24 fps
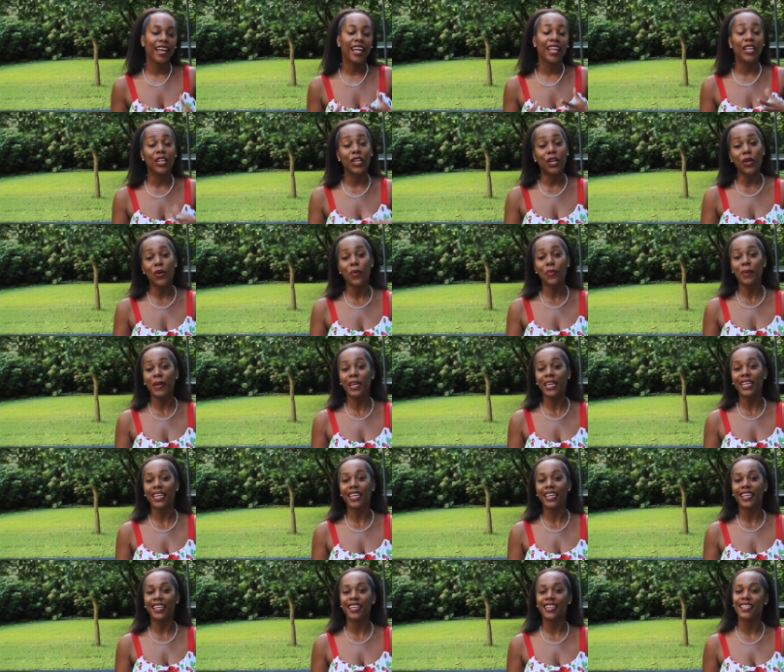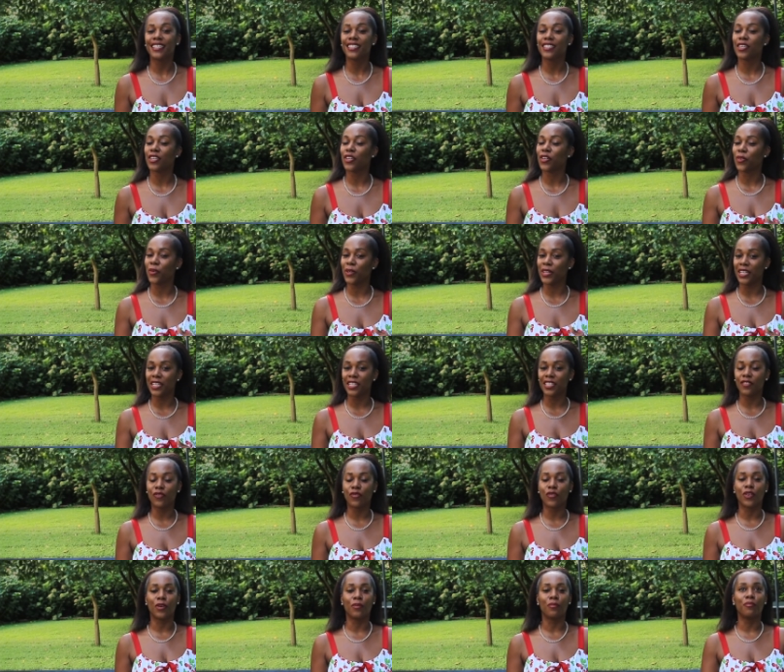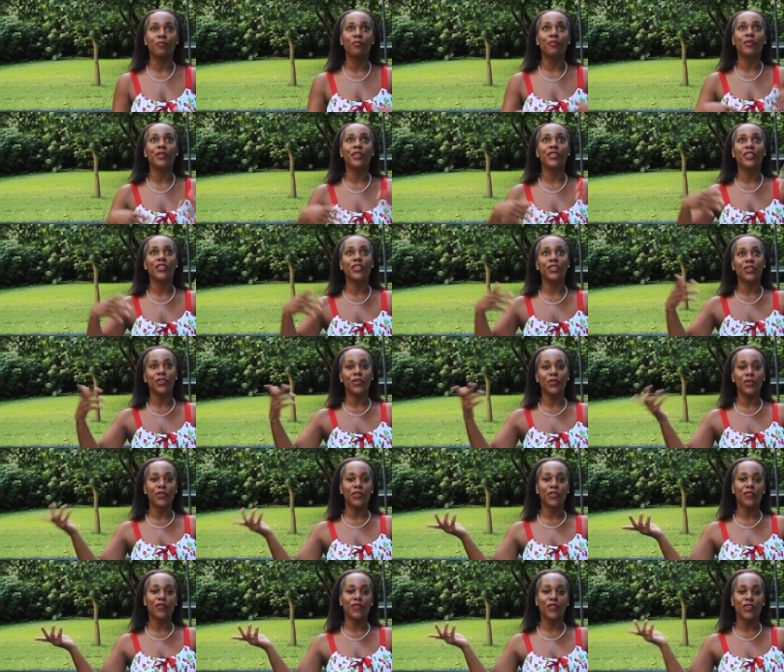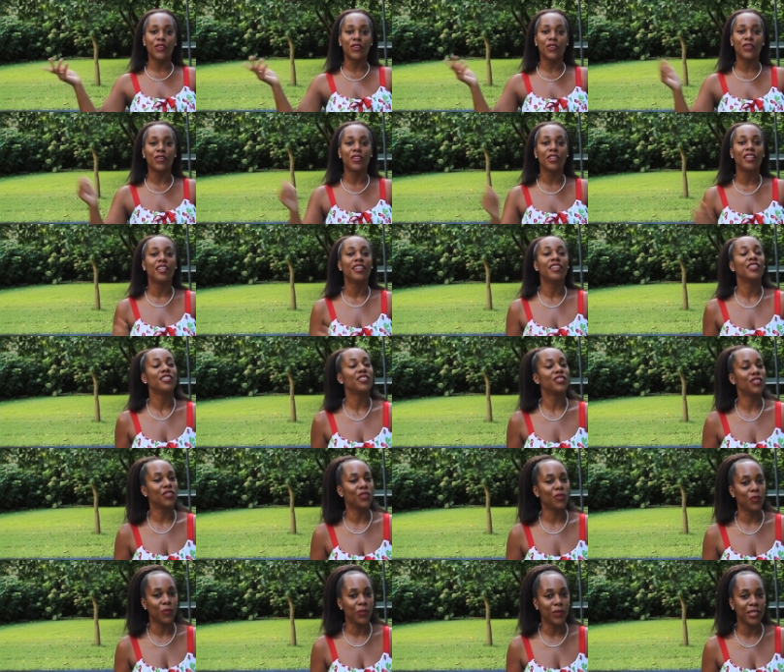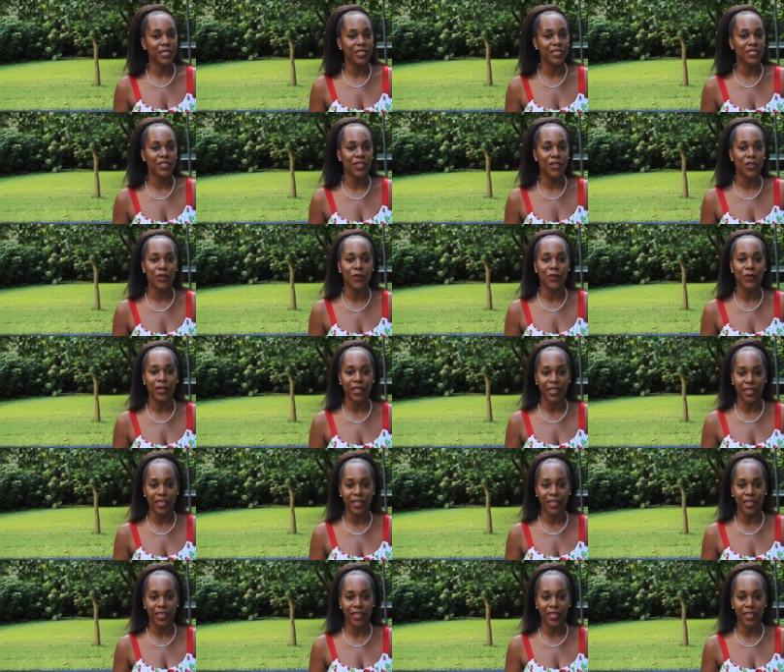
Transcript: Hello, Pinkies! Greetings from beautiful Sorrento,